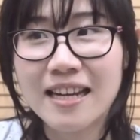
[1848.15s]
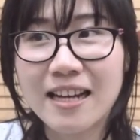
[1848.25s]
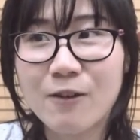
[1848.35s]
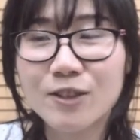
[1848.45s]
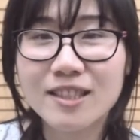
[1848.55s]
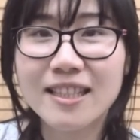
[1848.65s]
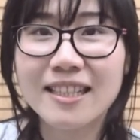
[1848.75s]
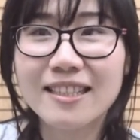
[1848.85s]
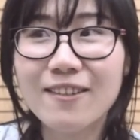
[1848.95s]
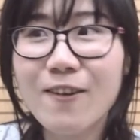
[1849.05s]
and I was
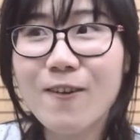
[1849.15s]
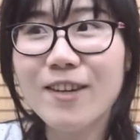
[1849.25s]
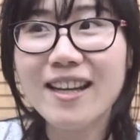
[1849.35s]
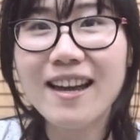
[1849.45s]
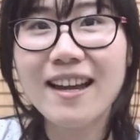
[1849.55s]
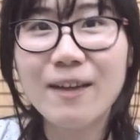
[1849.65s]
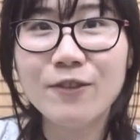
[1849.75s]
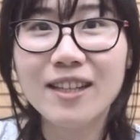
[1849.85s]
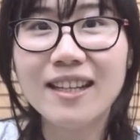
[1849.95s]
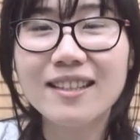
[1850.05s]
like, oh yay,
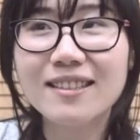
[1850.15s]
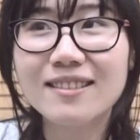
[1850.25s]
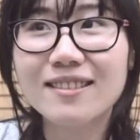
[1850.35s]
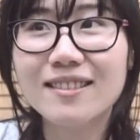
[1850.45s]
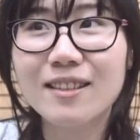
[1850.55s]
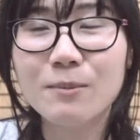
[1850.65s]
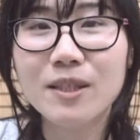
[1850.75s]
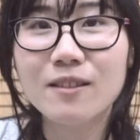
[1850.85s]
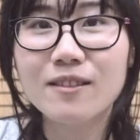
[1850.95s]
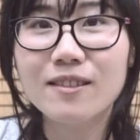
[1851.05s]
I feel like a
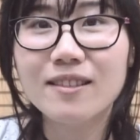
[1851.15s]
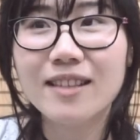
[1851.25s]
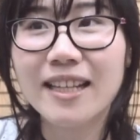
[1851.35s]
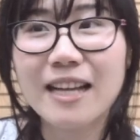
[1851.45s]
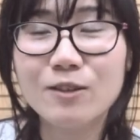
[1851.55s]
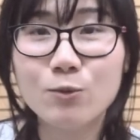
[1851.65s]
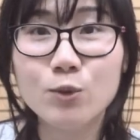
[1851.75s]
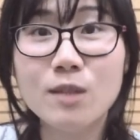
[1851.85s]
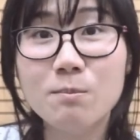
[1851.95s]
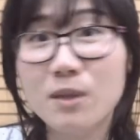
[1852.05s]
bit like I
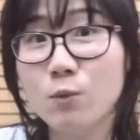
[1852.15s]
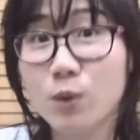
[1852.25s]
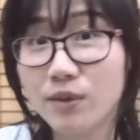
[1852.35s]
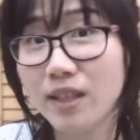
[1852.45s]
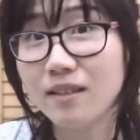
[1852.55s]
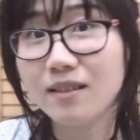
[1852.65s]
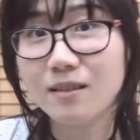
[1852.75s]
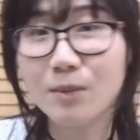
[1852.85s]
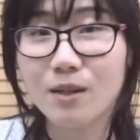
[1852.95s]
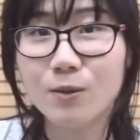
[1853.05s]
wouldn't be worried
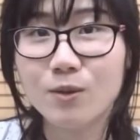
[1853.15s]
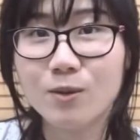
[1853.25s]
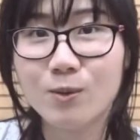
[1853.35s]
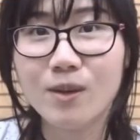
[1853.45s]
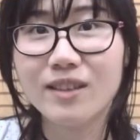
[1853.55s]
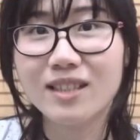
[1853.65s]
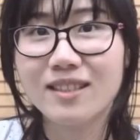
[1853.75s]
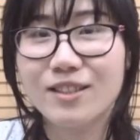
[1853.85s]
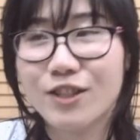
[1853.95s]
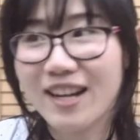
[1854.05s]
about wearing
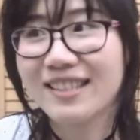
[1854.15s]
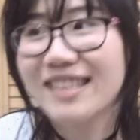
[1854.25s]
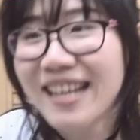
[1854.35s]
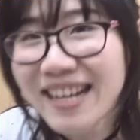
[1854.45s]
the dress.